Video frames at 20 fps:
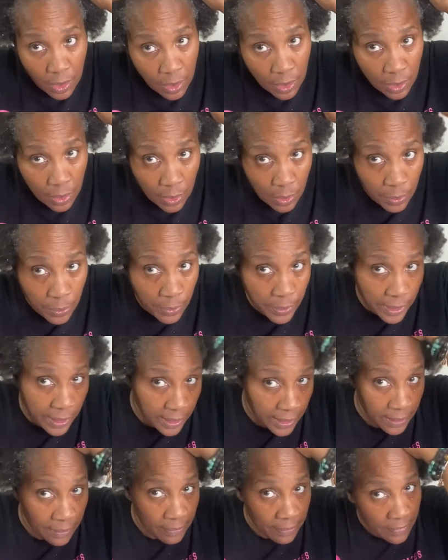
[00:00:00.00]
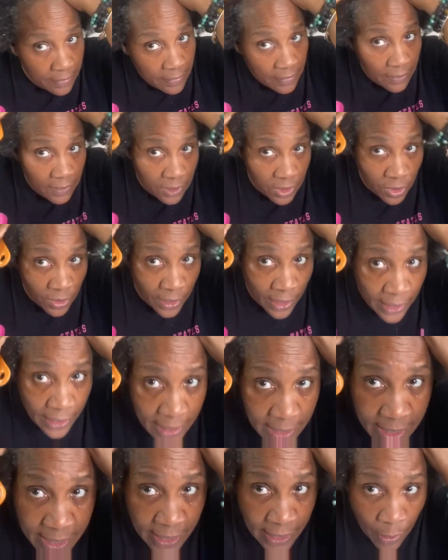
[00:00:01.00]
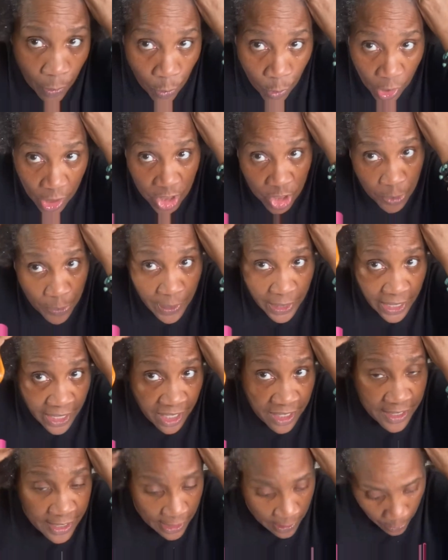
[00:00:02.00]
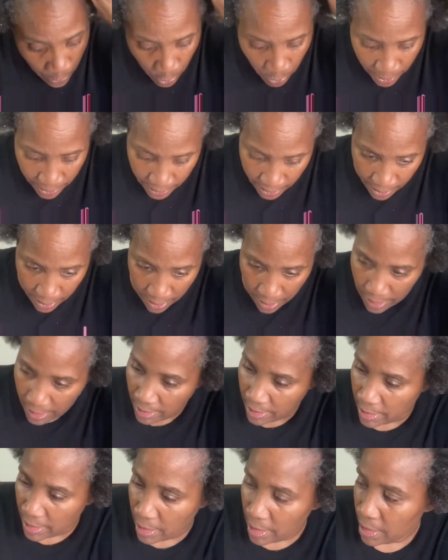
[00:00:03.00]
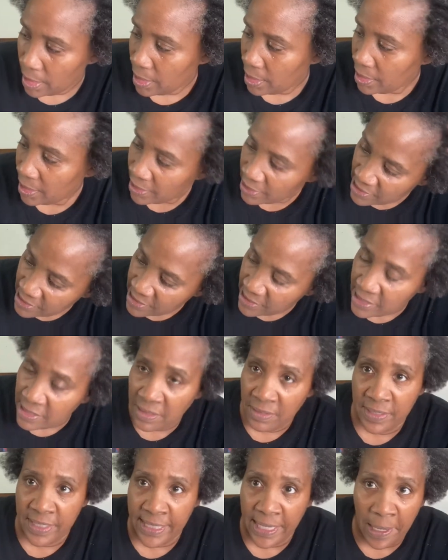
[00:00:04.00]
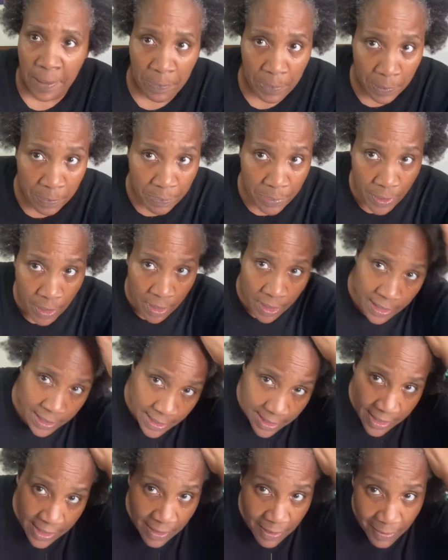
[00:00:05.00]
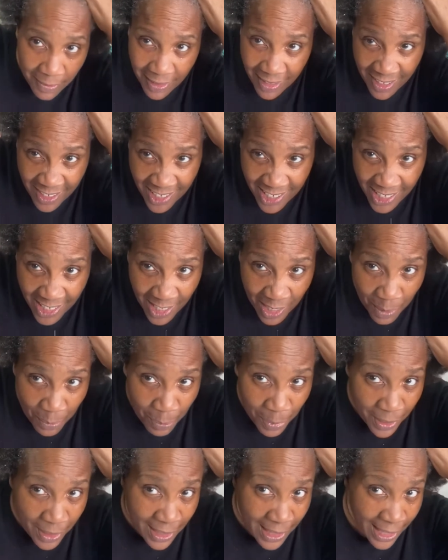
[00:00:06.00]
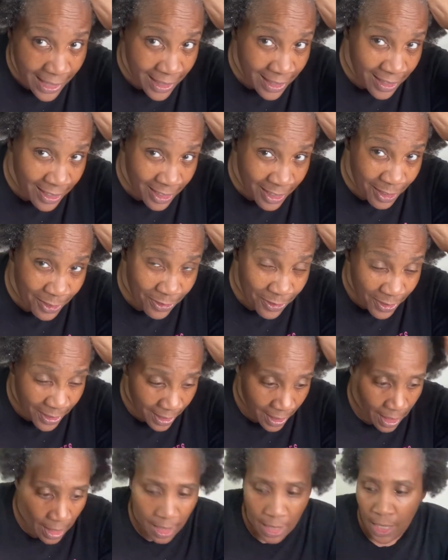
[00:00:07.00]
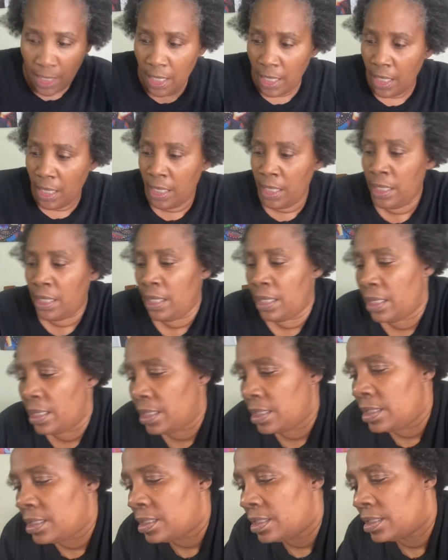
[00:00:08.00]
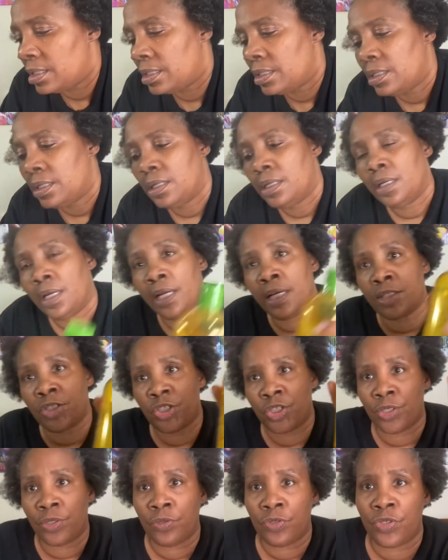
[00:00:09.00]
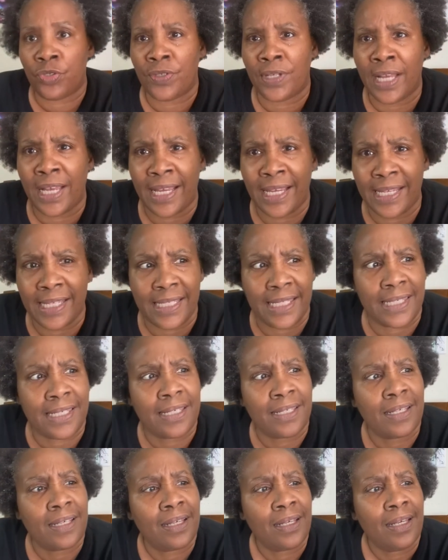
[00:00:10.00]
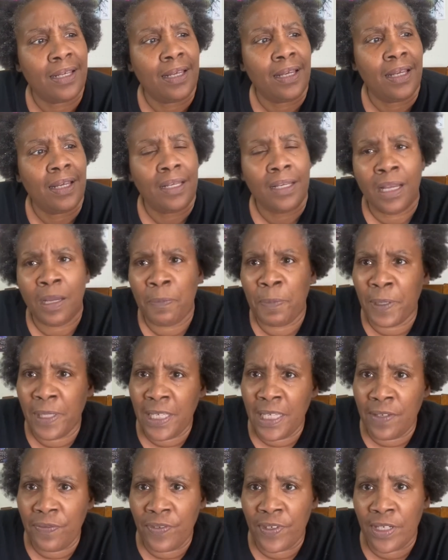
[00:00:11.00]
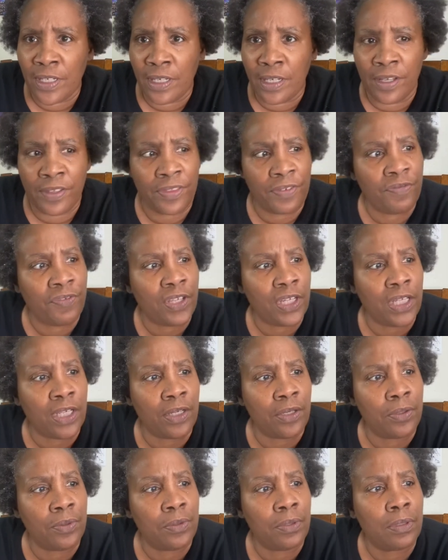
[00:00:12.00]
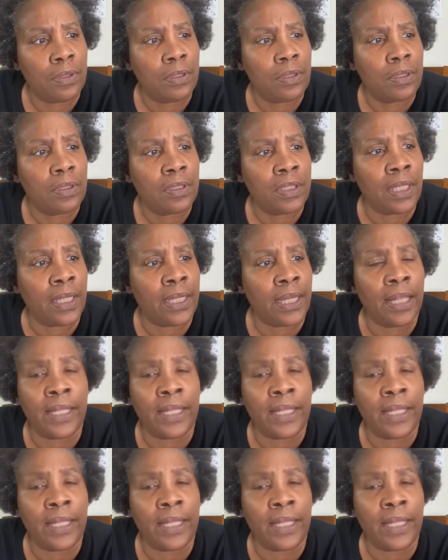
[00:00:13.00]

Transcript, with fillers: All right. So like I said, I washed my hair this morning. It's still damp in parts, but not enough. And I showed you guys I believe in the other video, the